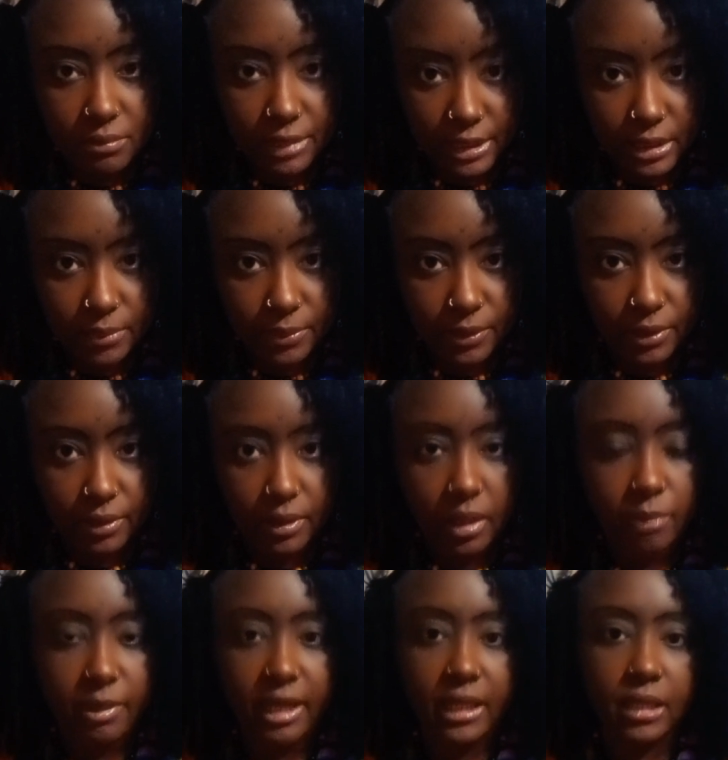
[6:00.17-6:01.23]
disappeared,
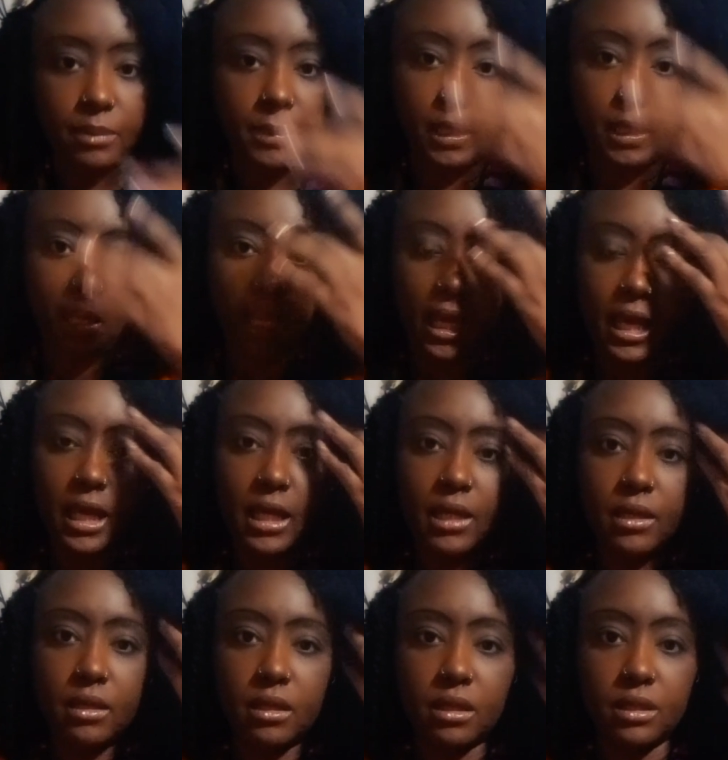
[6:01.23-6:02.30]
abandoned me,
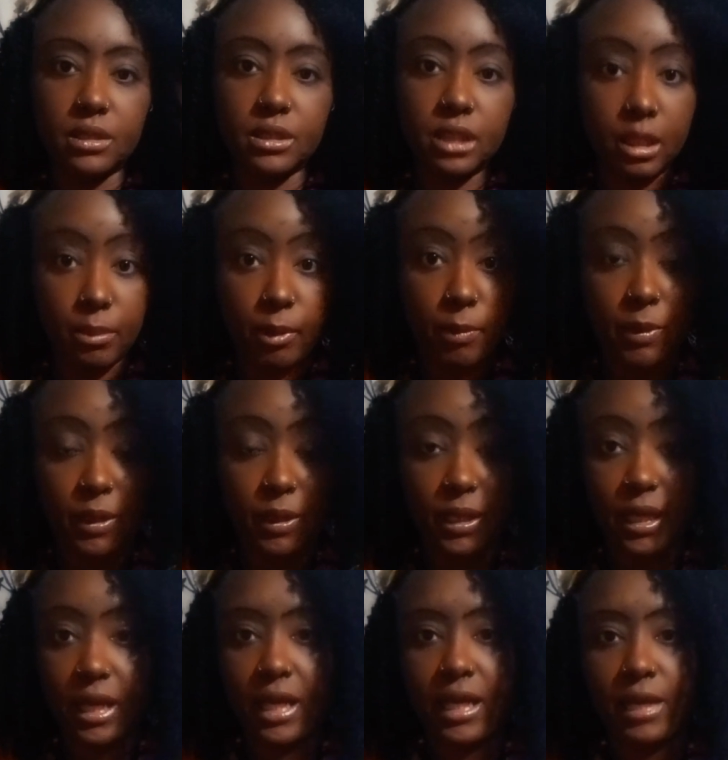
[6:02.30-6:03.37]
and took my
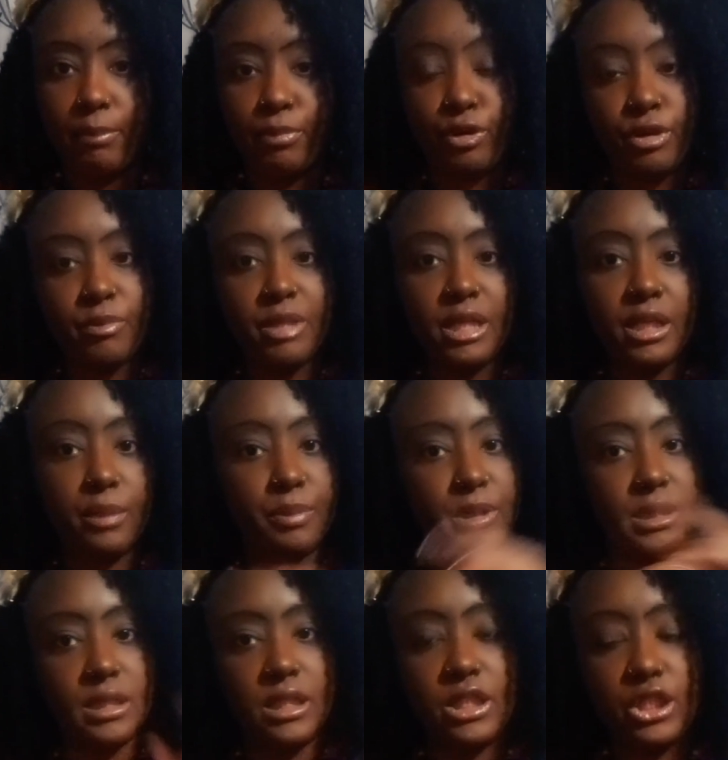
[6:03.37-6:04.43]
money and put me in a
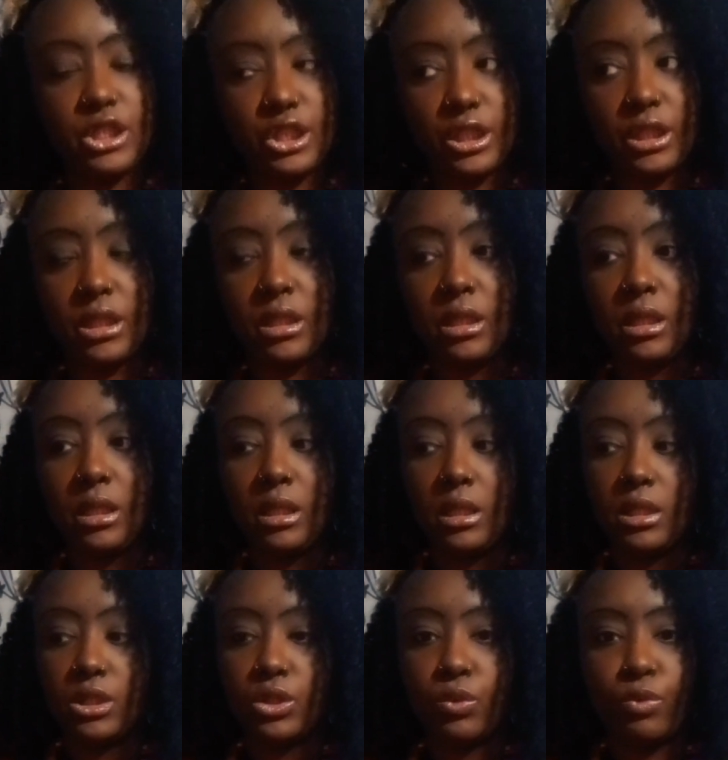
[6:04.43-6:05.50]
position
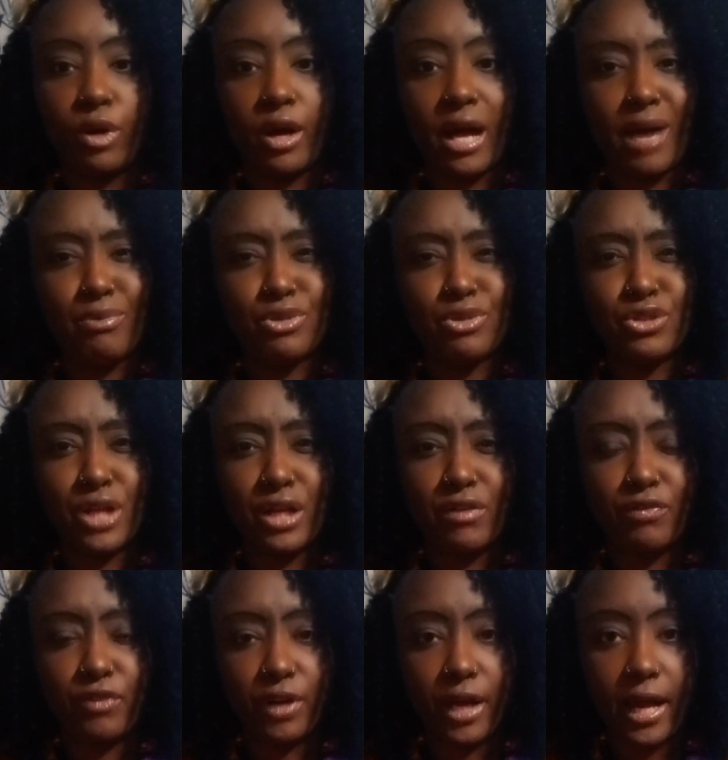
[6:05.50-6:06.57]
to where I was trying to
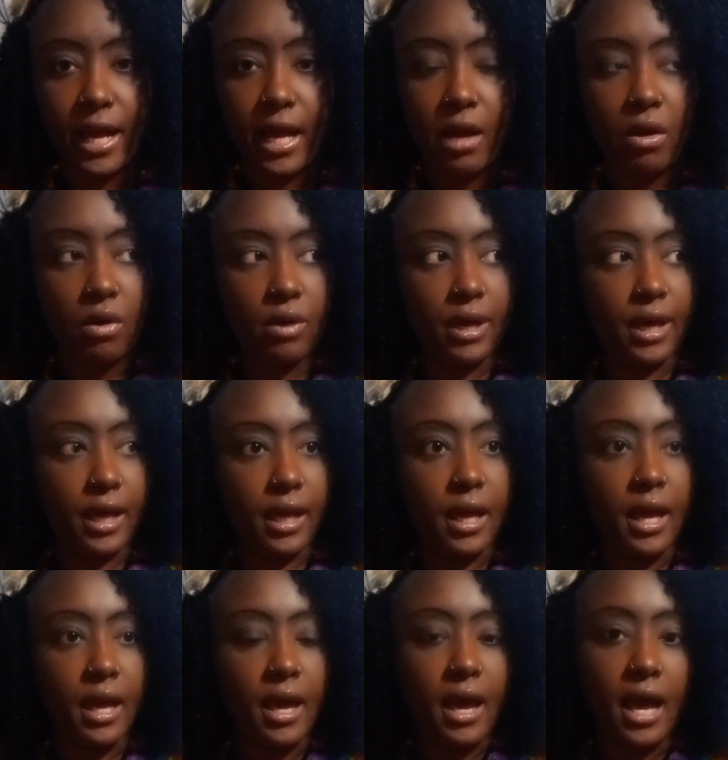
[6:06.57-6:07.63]
figure out,
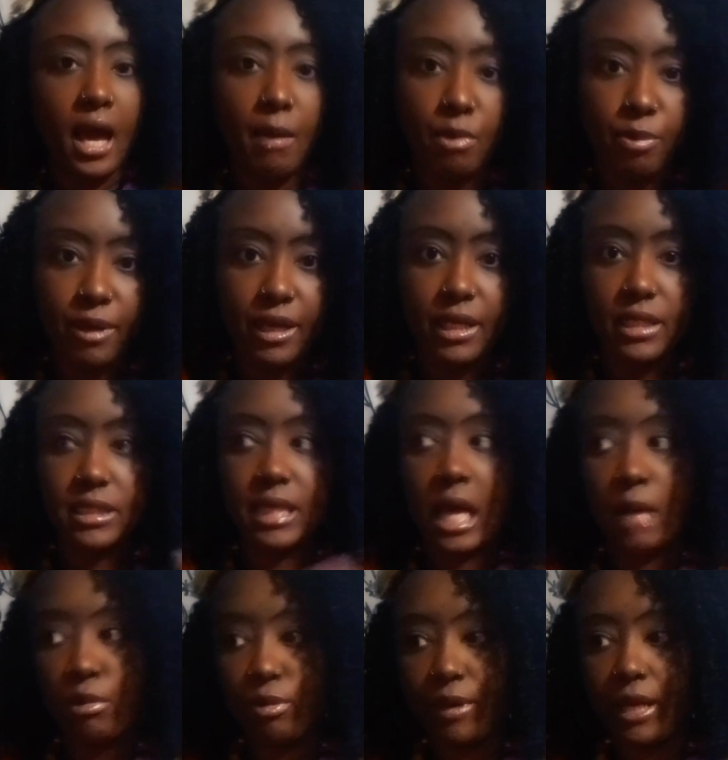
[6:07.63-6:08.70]
okay, how I'm gonna pay this,
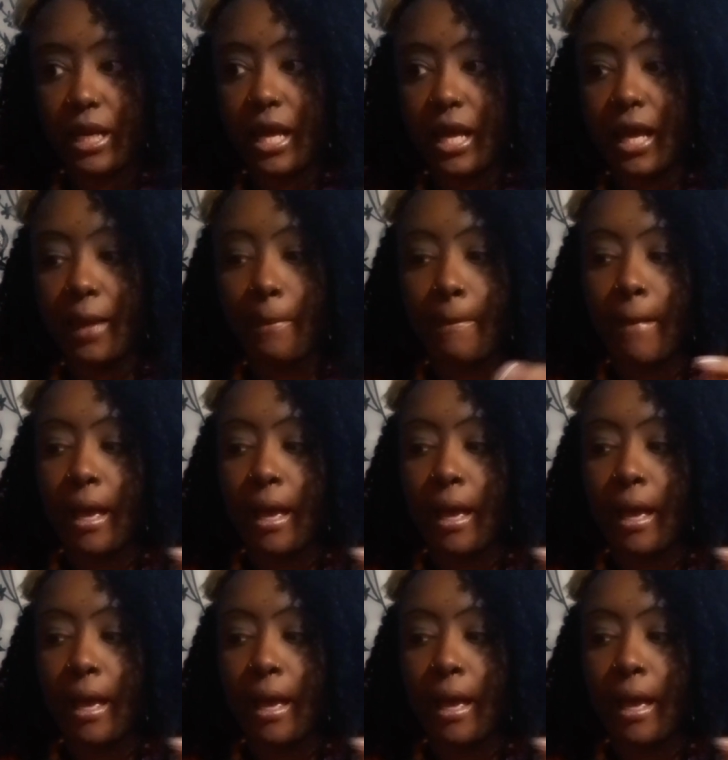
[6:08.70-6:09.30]
how I'm gonna pay that,